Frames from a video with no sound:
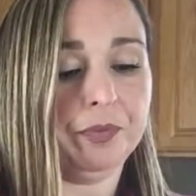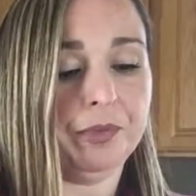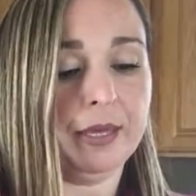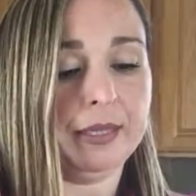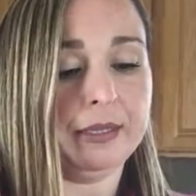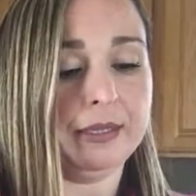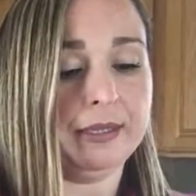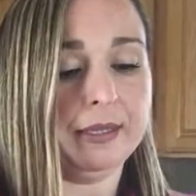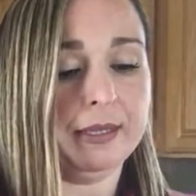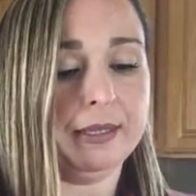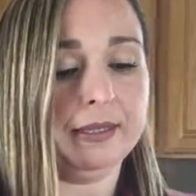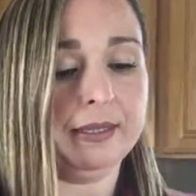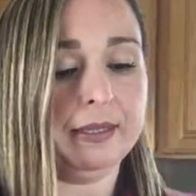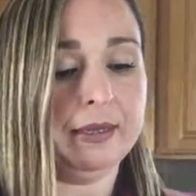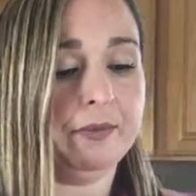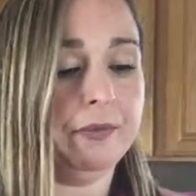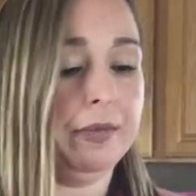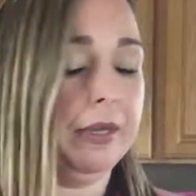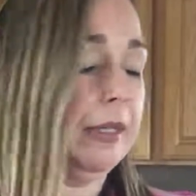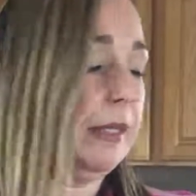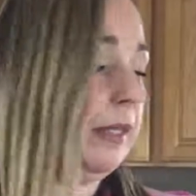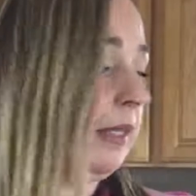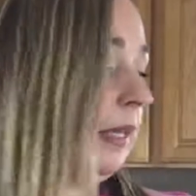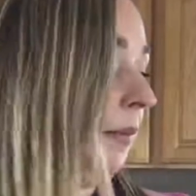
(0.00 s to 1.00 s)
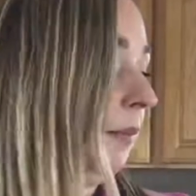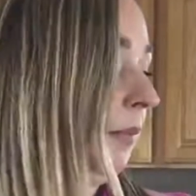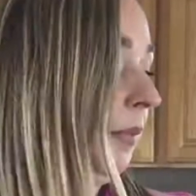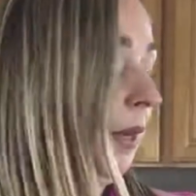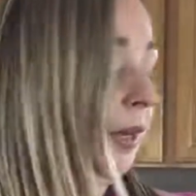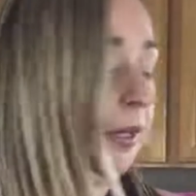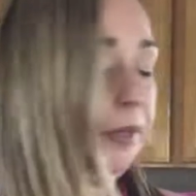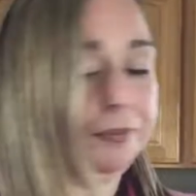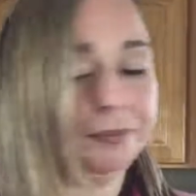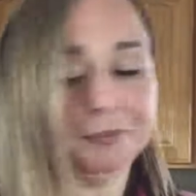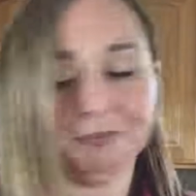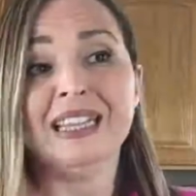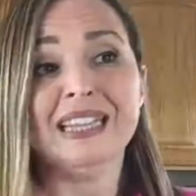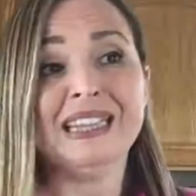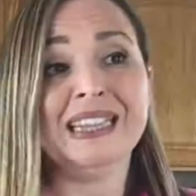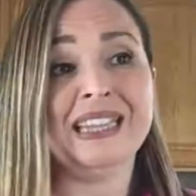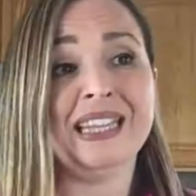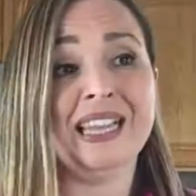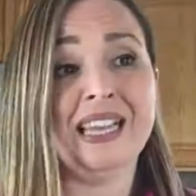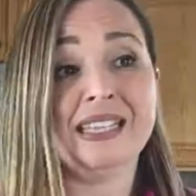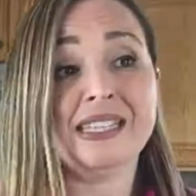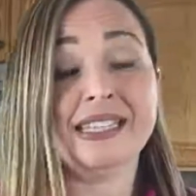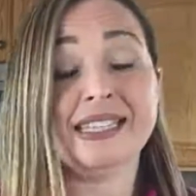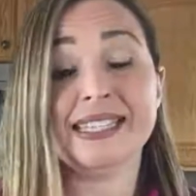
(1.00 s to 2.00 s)
that's nice and mixed up there.
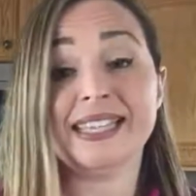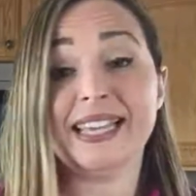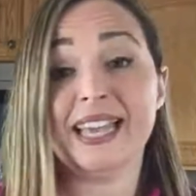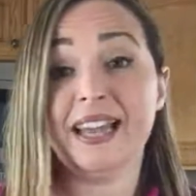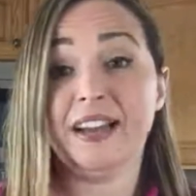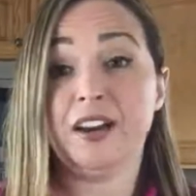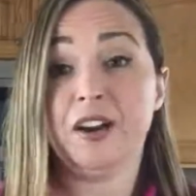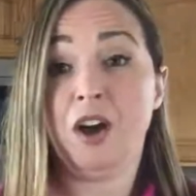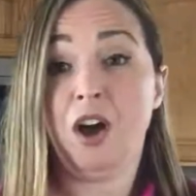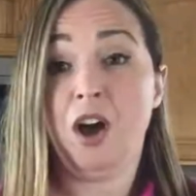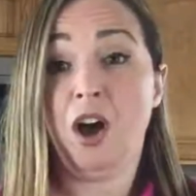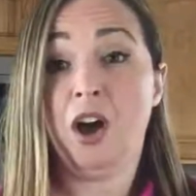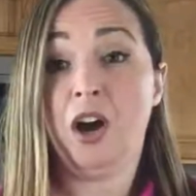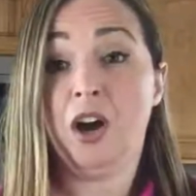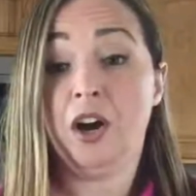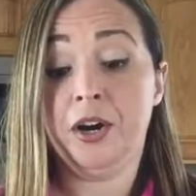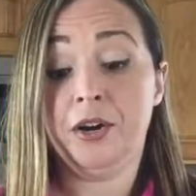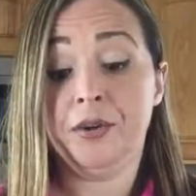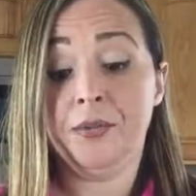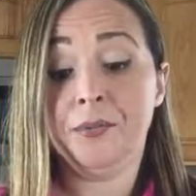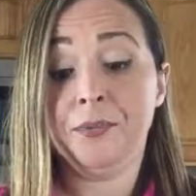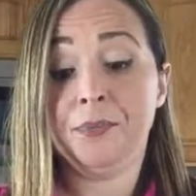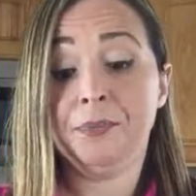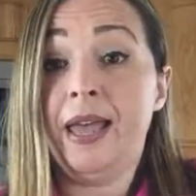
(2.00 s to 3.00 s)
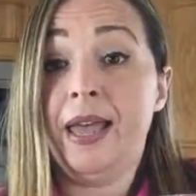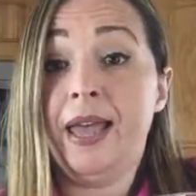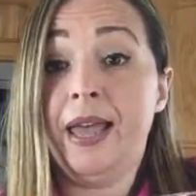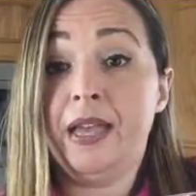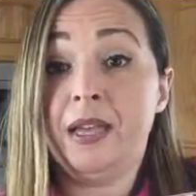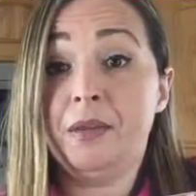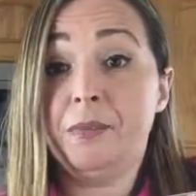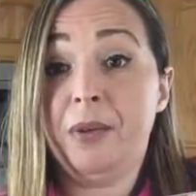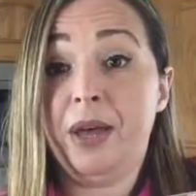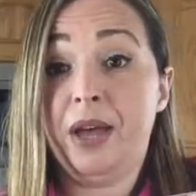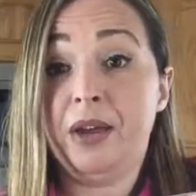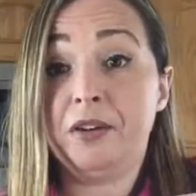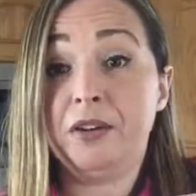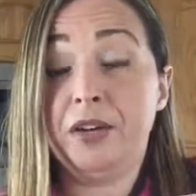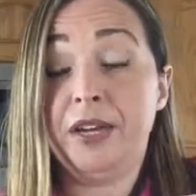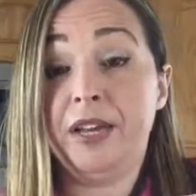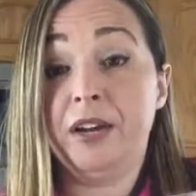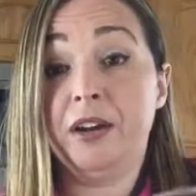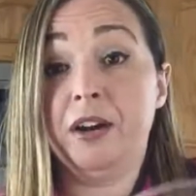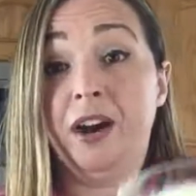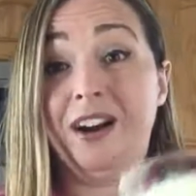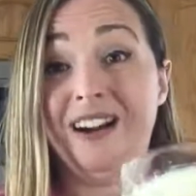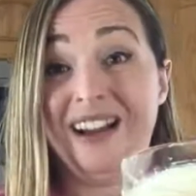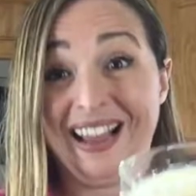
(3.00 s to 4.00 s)
Let's get our egg batter
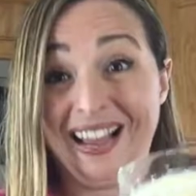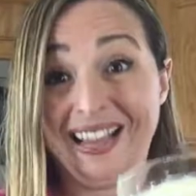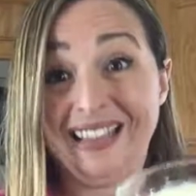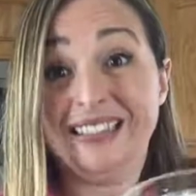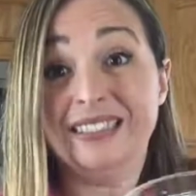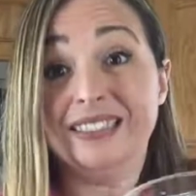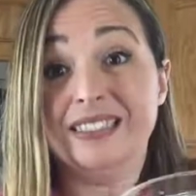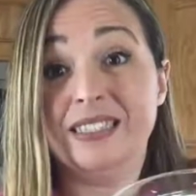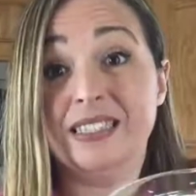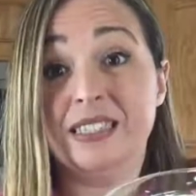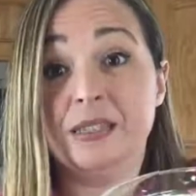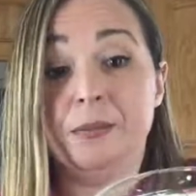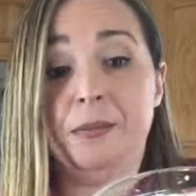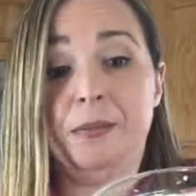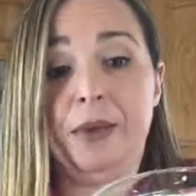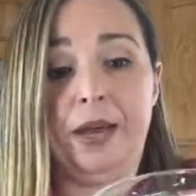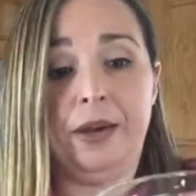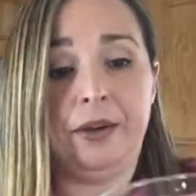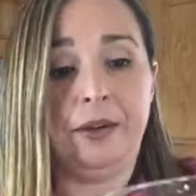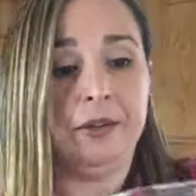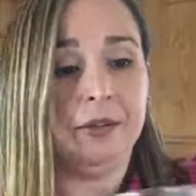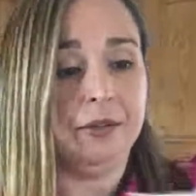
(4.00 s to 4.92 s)
here, our eggless batter.